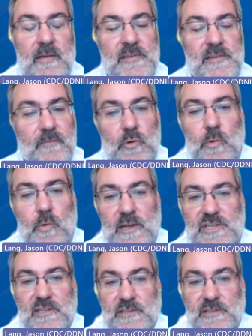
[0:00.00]
Several
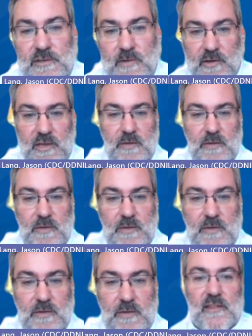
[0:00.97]
questions around
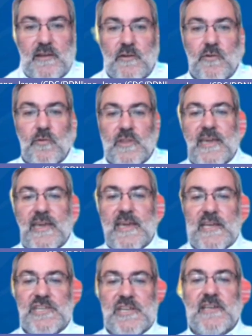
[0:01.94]
community clinical
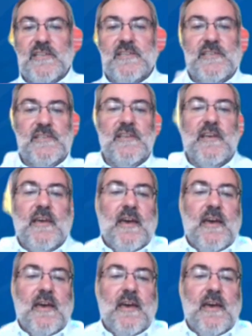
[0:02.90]
linkages.